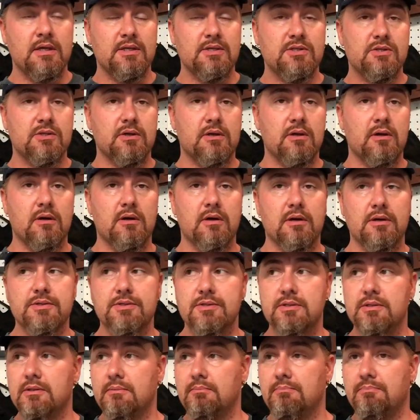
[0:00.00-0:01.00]

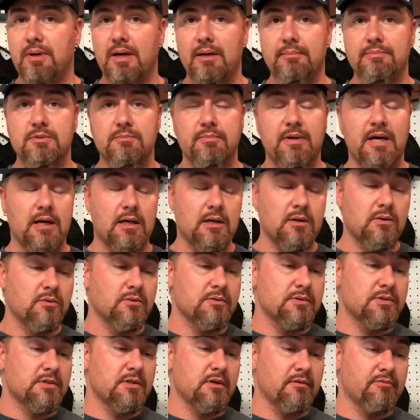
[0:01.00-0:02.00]
cigars, pipe
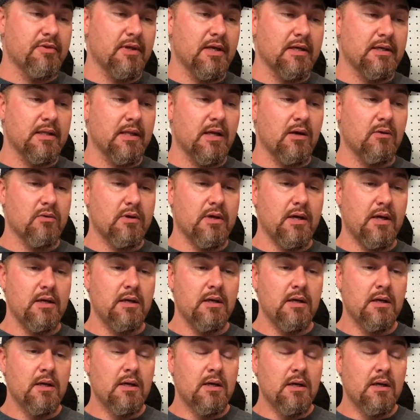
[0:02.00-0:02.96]
tobacco, stuff like that, okay?